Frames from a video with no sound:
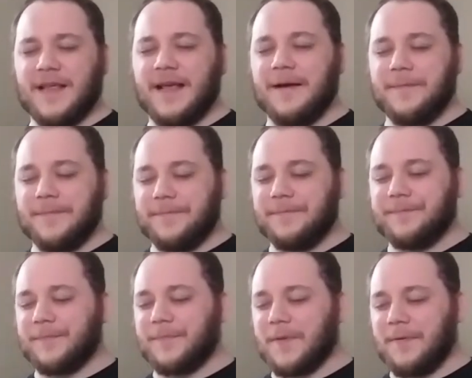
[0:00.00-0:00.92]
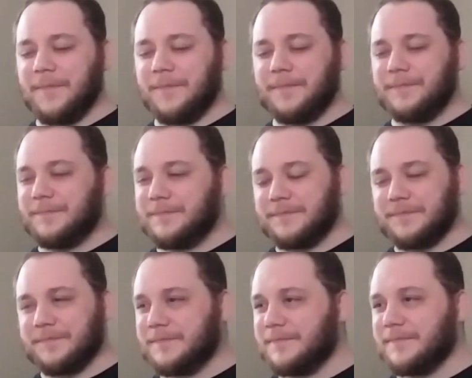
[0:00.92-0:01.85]
yeah, yeah.
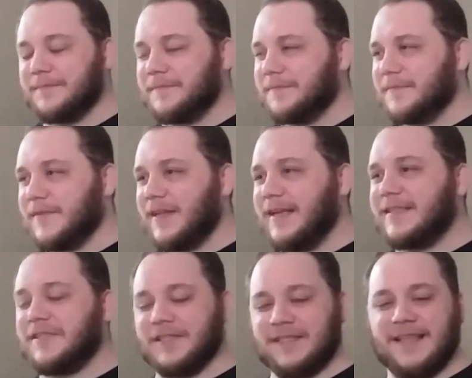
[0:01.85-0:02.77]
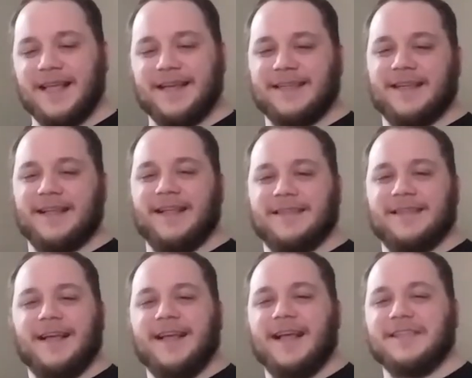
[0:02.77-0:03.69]
It's just that.
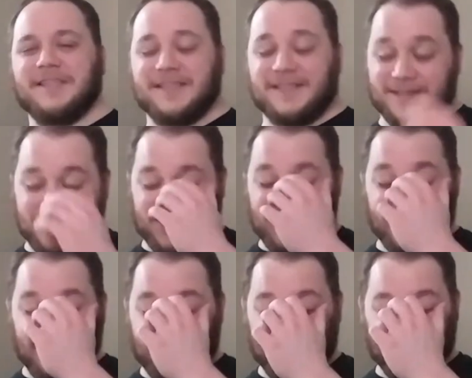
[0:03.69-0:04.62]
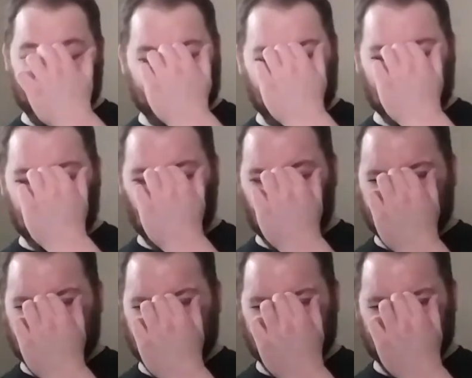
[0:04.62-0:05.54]
and just un,
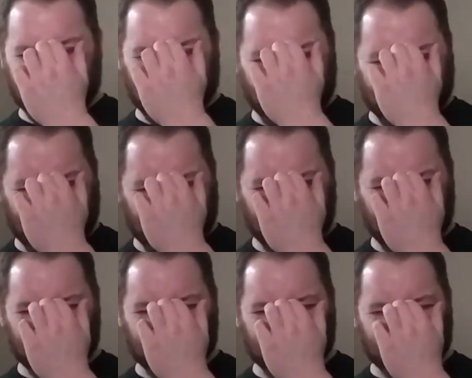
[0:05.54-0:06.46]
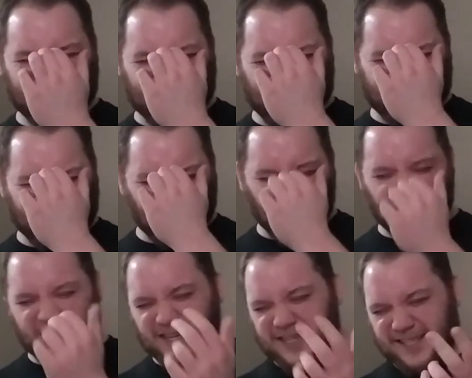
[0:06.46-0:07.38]
unfortunately, if I have to say the
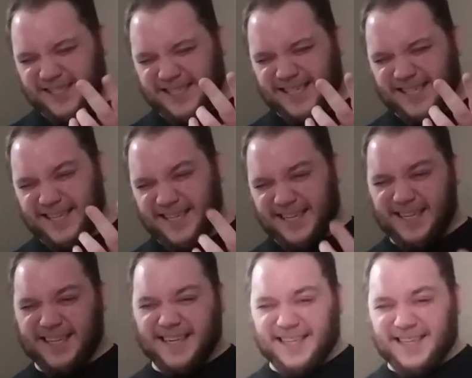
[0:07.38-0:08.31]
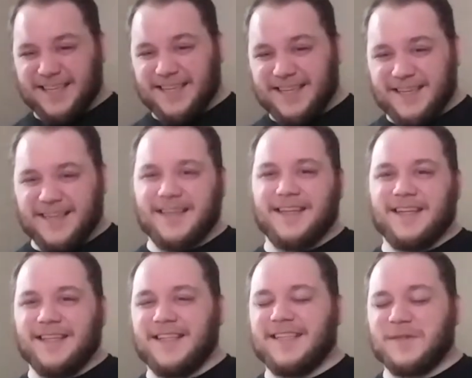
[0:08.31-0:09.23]
words. Go on.
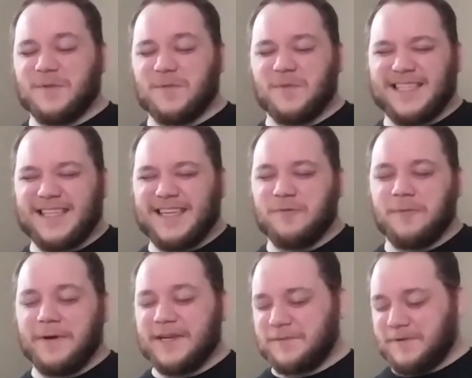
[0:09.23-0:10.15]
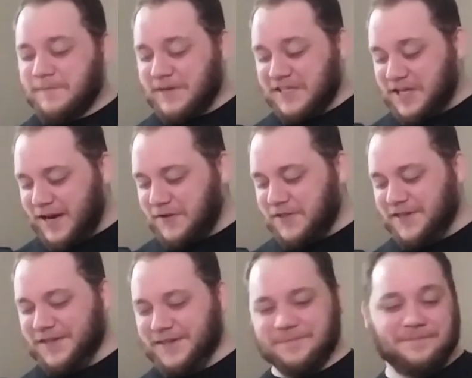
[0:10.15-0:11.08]
This whiskey reminds me of my
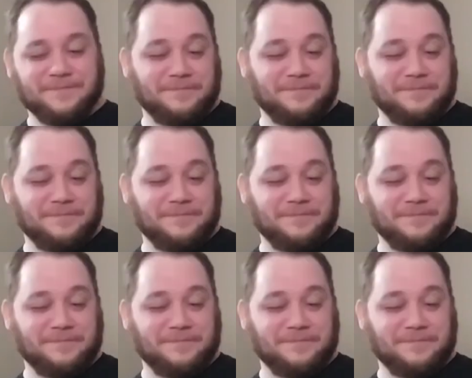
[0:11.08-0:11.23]
childhood.